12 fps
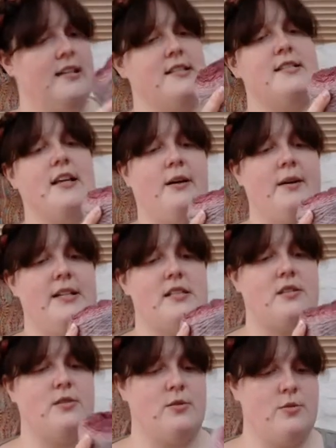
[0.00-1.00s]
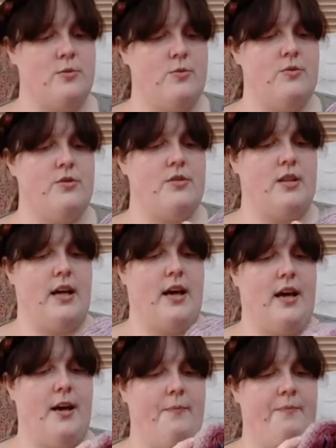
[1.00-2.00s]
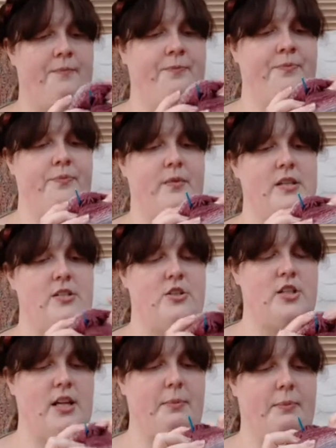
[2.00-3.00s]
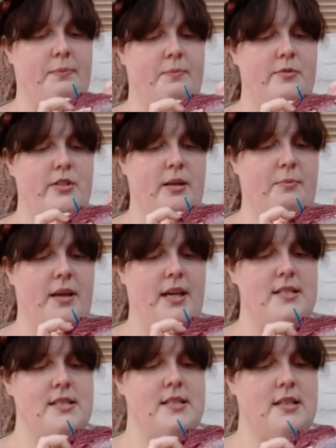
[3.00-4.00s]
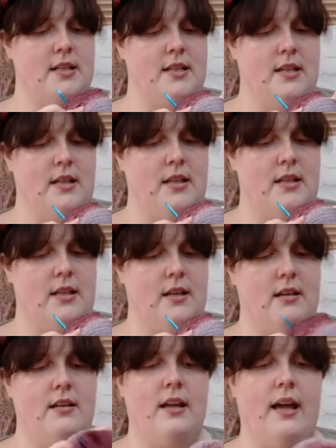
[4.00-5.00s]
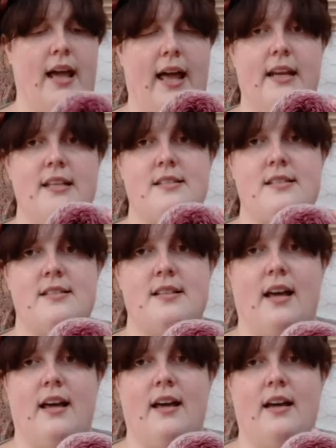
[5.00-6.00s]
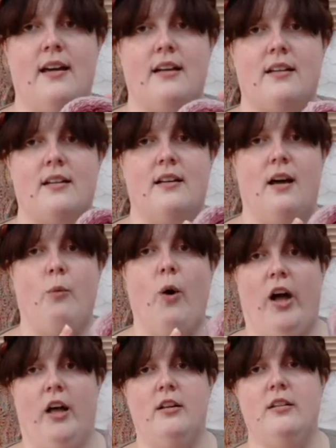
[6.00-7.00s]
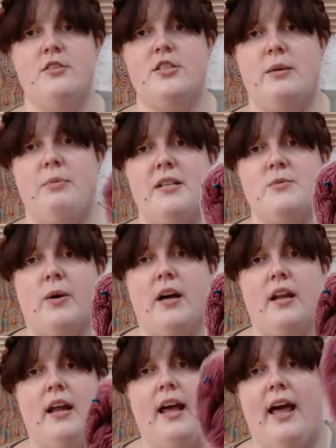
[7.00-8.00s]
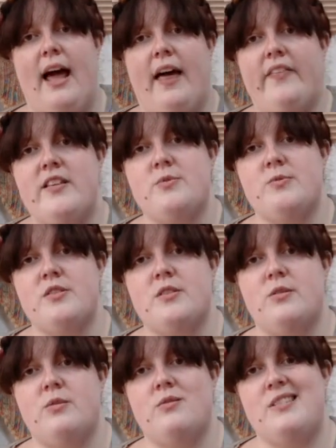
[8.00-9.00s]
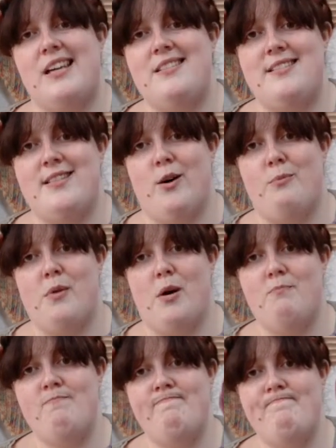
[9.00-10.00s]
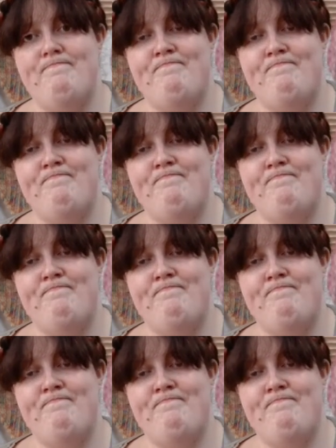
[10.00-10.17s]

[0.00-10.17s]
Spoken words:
So it's called, it's a sheep ears yarn, and it's a whirl, sheep ears whirl, and this one's called Tasty Nom Nom.